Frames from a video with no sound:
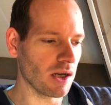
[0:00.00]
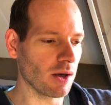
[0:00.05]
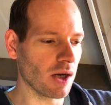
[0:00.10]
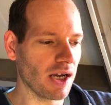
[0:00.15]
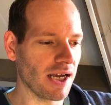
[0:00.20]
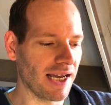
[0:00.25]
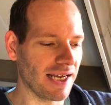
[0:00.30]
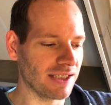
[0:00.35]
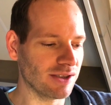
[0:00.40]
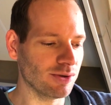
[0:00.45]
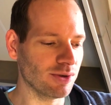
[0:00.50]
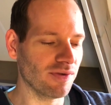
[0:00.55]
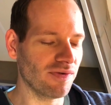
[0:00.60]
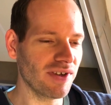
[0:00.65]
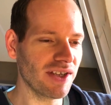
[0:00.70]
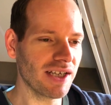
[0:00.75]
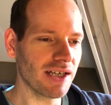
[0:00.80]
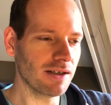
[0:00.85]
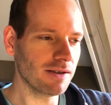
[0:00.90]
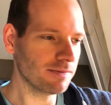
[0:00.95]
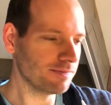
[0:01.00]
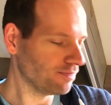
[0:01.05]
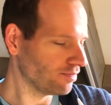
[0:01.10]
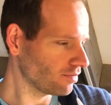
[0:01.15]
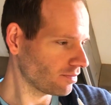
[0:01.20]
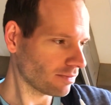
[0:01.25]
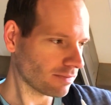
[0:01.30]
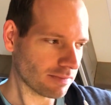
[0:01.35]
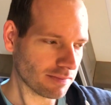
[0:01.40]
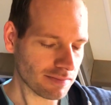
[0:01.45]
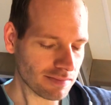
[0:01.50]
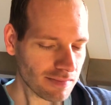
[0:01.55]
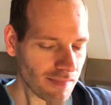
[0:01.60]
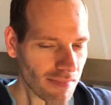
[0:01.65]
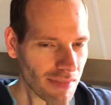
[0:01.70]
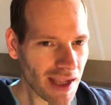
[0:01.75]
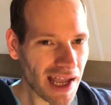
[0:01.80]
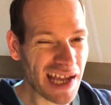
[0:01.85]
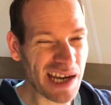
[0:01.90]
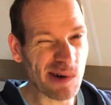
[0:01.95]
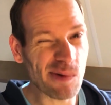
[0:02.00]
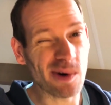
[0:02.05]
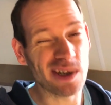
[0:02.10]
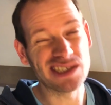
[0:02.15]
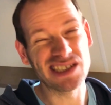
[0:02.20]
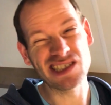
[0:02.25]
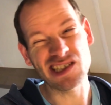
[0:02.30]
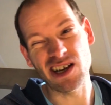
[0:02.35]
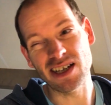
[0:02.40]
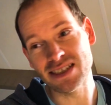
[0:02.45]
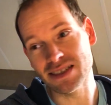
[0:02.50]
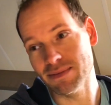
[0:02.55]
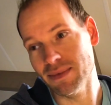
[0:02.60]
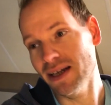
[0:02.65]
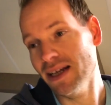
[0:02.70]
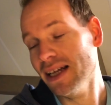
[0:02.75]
I do the video, and it works. It's awesome.